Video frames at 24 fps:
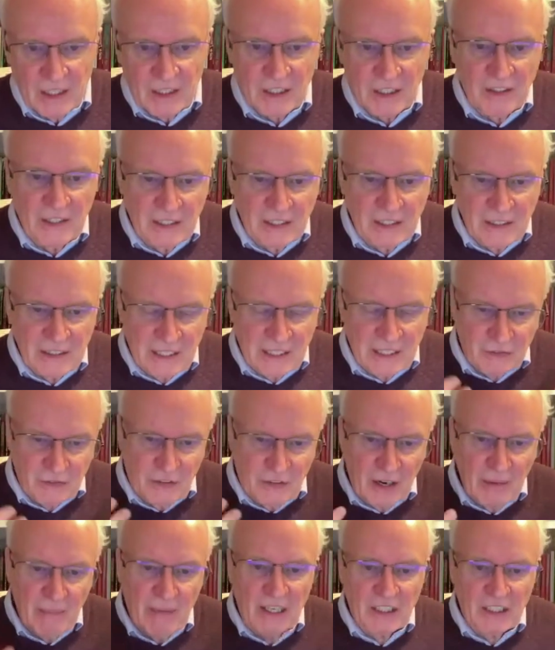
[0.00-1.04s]
So that's
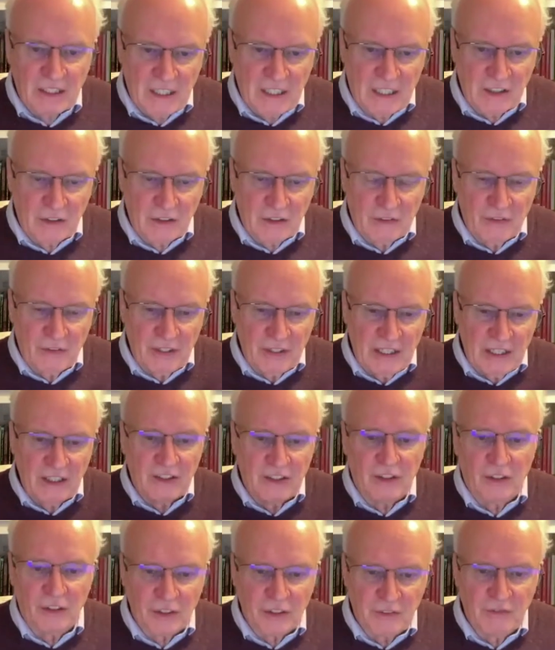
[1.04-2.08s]
very much that sort of
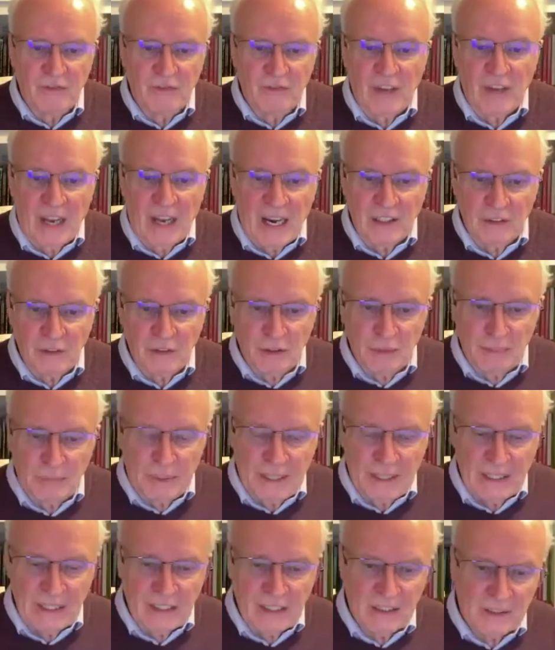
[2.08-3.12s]
ethos and values
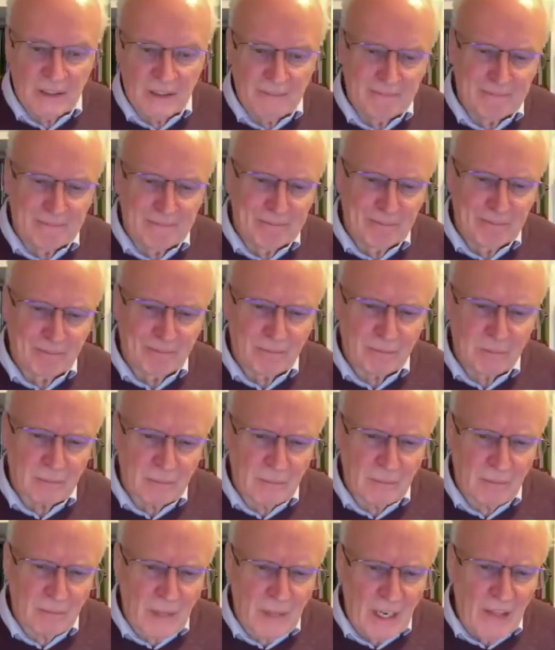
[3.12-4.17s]
base.
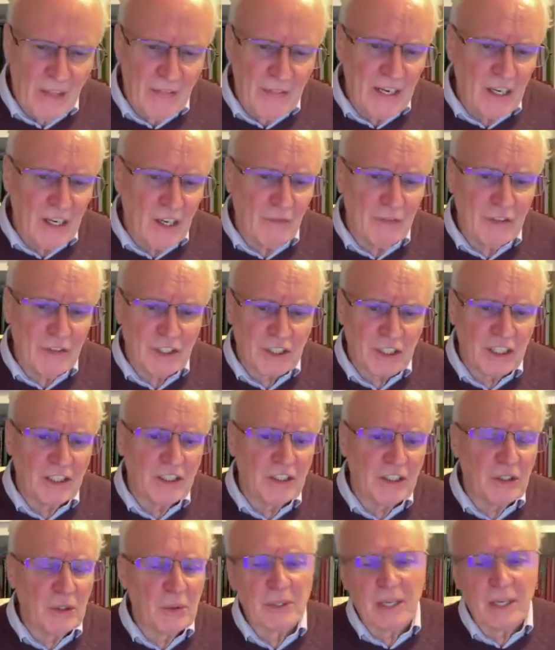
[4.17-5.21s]
And then obviously
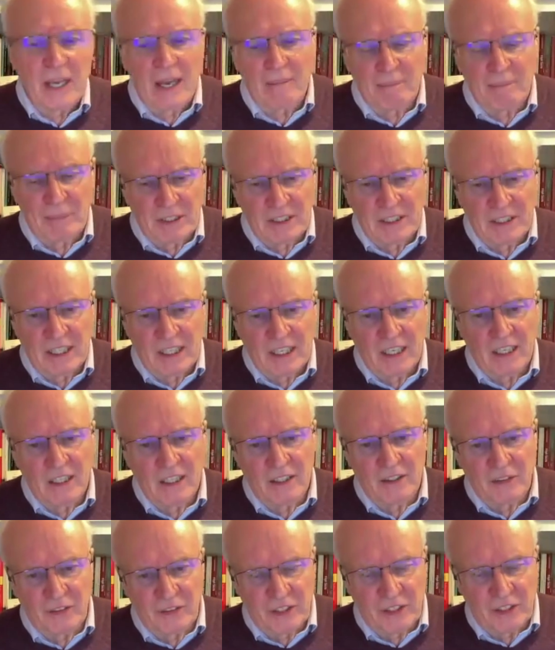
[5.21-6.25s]
you get
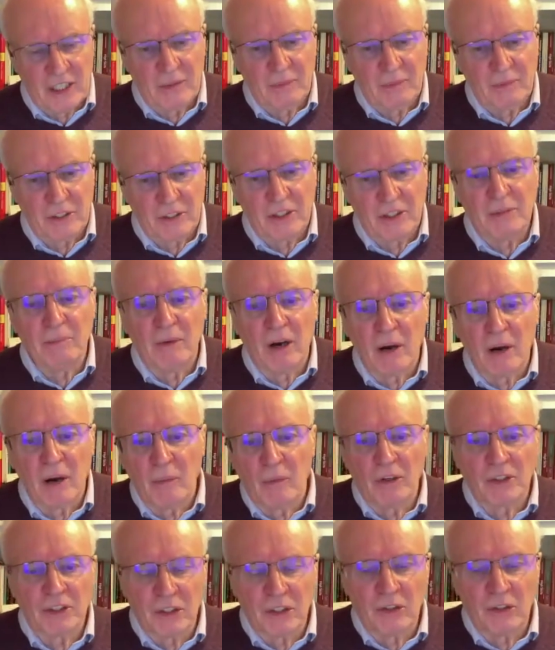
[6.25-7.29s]
particular themes that you might
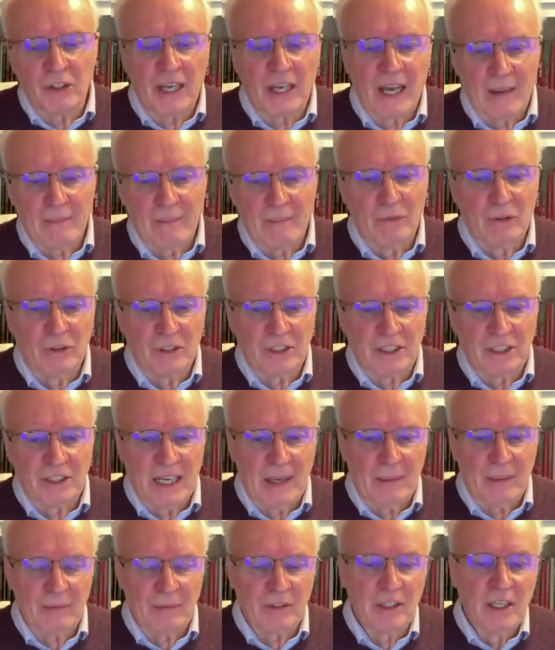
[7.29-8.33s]
want to look at in more
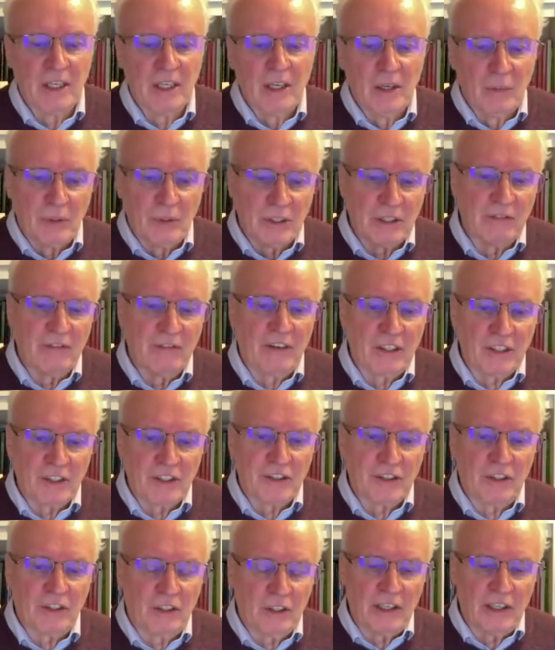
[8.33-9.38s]
depth, which are very
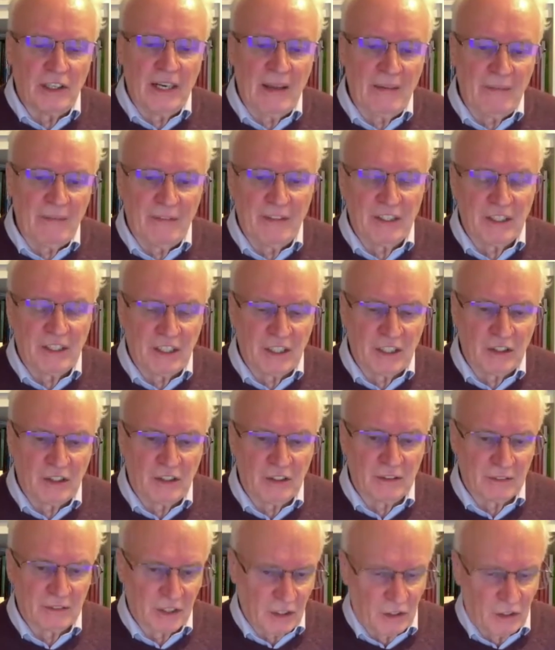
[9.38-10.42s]
strong emphasis
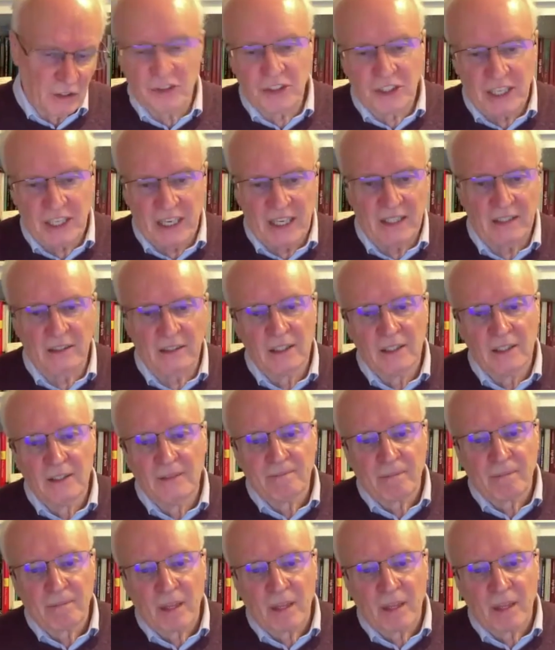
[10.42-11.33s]
on content,